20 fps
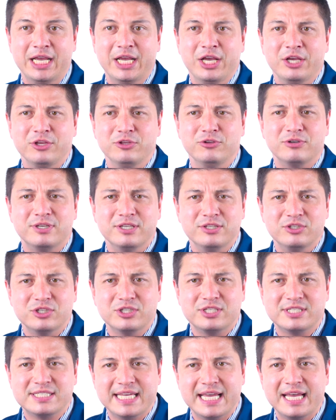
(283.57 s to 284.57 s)
you can
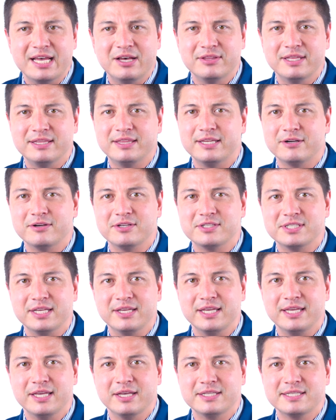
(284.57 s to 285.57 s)
just tell that there is
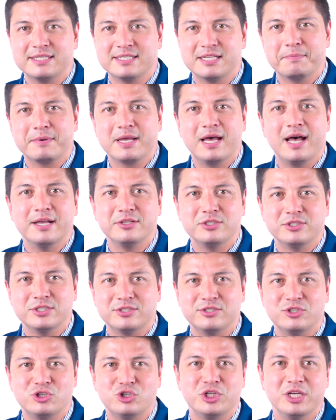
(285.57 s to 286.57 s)
a
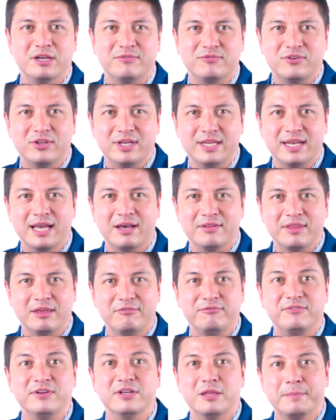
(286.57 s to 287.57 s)
subconscious shift in how they
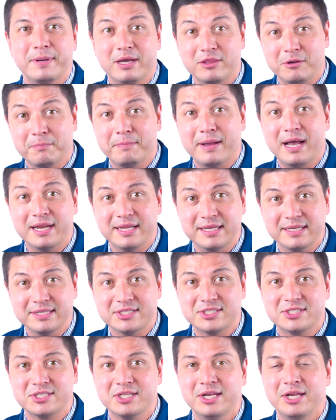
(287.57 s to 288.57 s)
feel about their
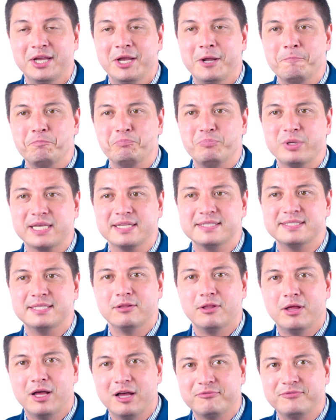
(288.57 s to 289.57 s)
bodies, because they'll
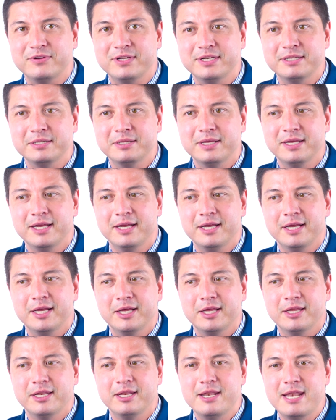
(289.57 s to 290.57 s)
often
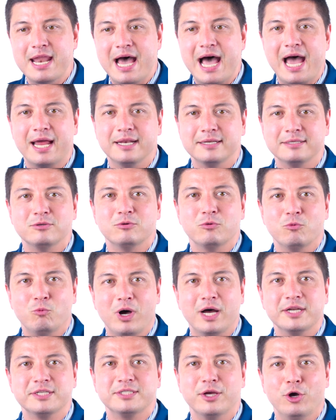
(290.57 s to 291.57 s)
not
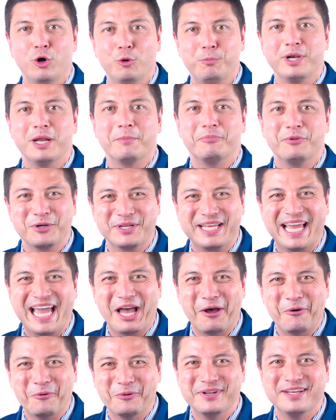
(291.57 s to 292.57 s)
want to open up their
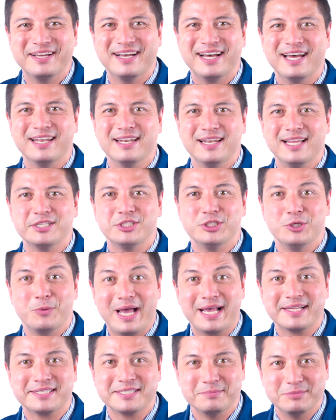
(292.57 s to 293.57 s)
gown unless you
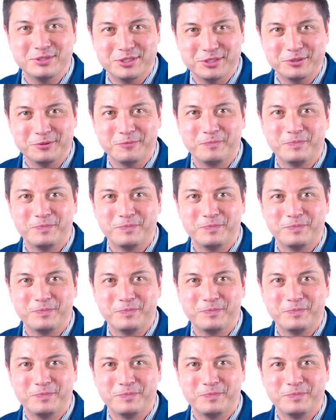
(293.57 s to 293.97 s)
ask them to,